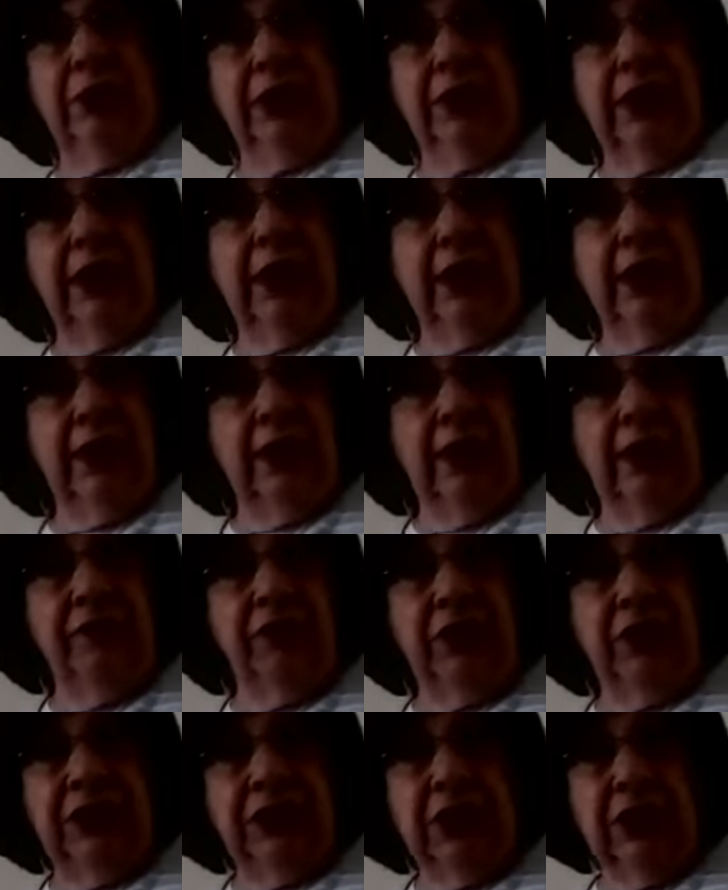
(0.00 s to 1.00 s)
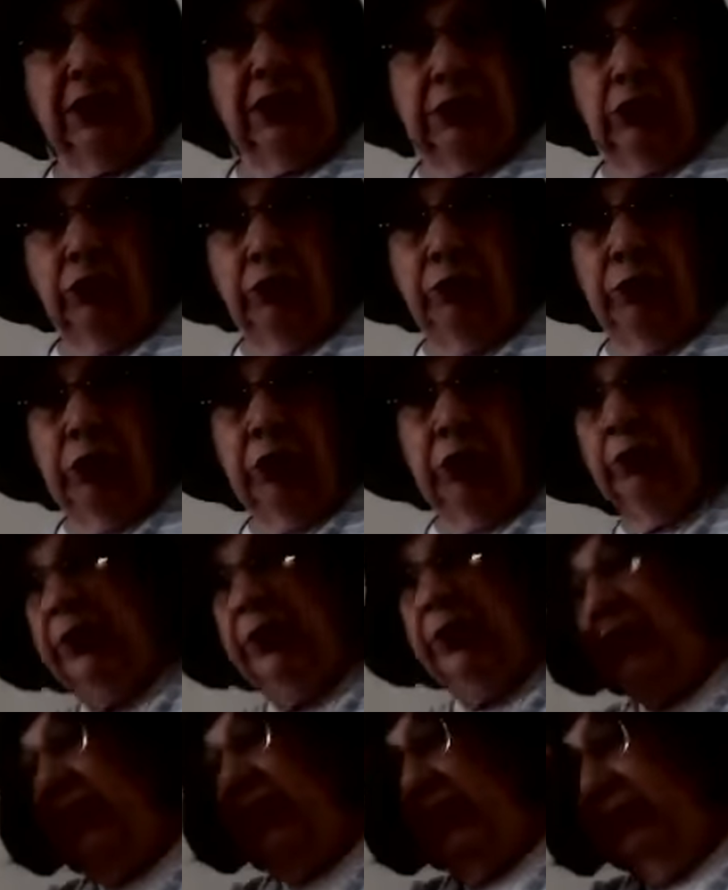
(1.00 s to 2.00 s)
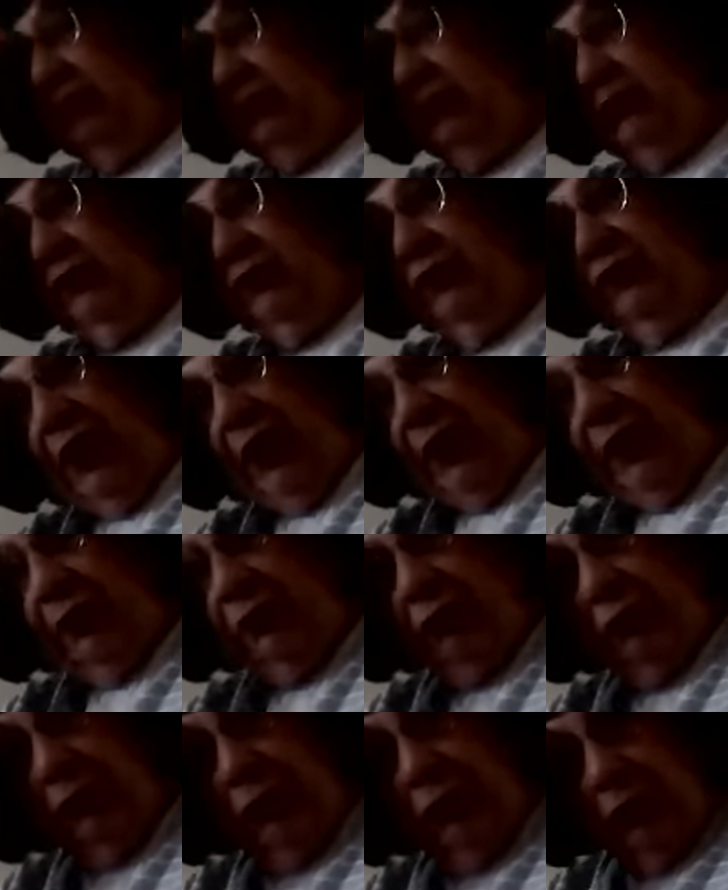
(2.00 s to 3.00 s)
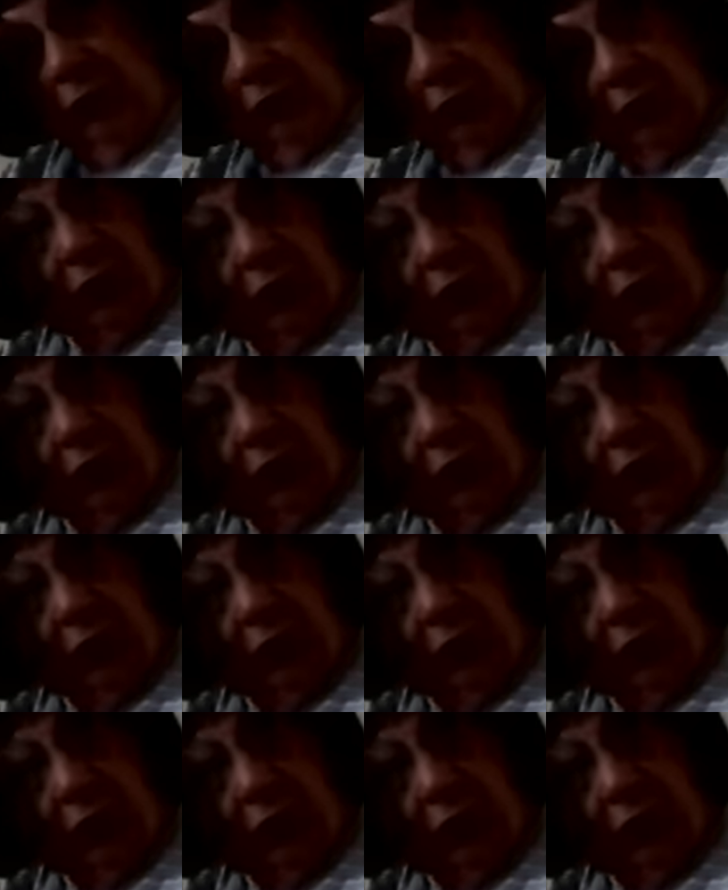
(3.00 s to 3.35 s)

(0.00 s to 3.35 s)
Not every trinomial is factorable,